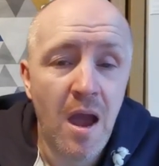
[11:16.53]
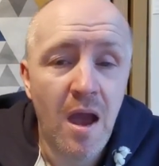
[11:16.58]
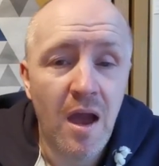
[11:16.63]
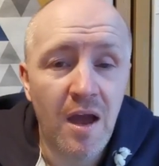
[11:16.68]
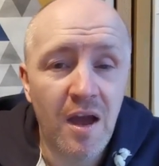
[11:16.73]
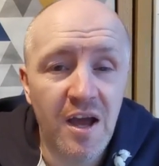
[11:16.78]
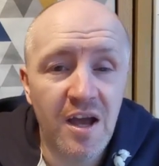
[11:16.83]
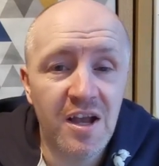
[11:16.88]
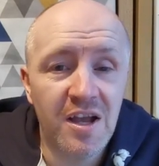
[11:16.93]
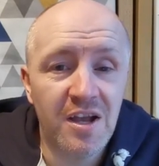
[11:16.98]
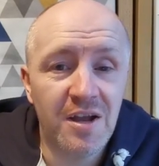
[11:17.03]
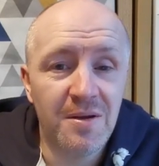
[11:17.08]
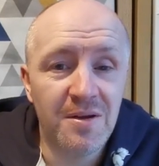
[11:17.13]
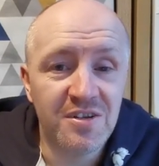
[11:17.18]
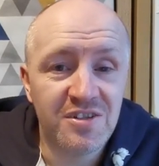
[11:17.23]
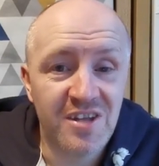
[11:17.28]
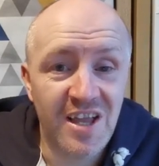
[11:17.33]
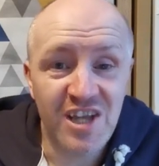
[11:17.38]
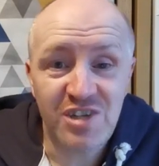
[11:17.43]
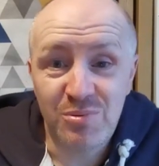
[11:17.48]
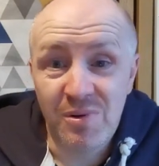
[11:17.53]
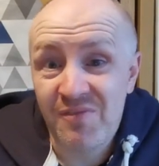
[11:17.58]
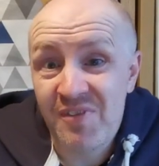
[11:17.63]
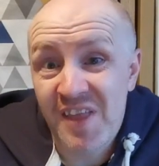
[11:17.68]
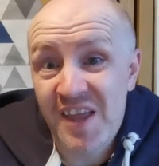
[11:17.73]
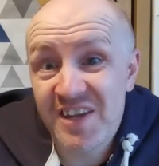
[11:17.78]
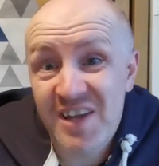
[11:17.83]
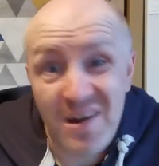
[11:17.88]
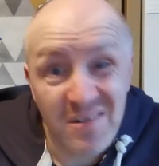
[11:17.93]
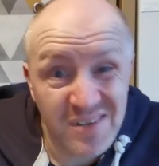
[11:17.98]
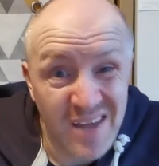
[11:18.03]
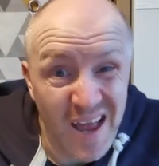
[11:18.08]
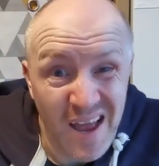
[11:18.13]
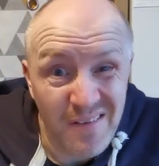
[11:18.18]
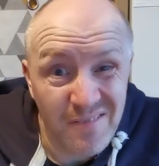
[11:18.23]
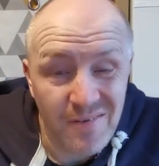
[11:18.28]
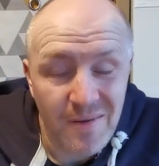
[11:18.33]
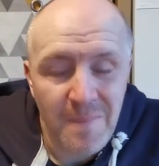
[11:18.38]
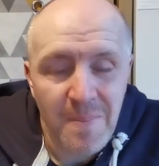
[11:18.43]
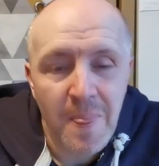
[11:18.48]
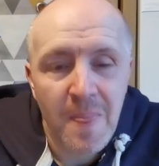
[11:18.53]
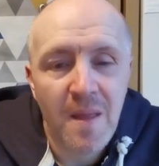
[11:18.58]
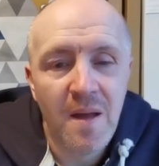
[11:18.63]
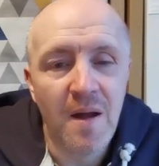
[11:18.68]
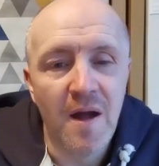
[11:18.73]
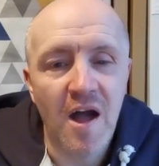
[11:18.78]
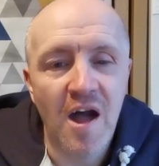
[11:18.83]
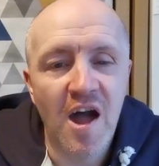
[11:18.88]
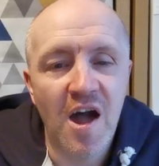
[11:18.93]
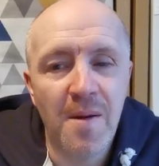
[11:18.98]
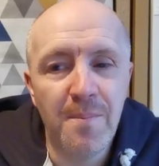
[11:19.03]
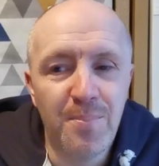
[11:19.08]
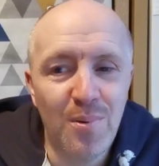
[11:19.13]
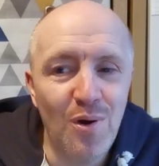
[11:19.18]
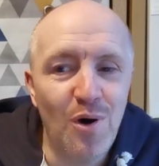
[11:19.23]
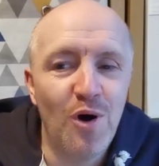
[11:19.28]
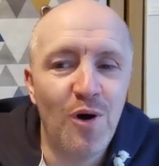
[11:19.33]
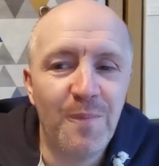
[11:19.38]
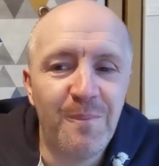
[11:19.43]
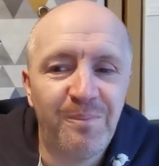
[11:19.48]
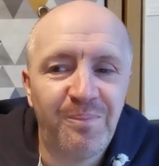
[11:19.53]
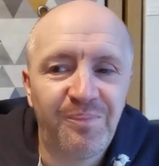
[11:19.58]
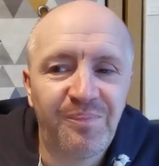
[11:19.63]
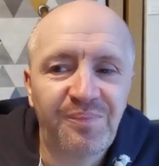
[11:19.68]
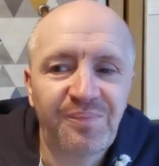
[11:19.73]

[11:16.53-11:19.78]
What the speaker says: So that's one thing they don't have. But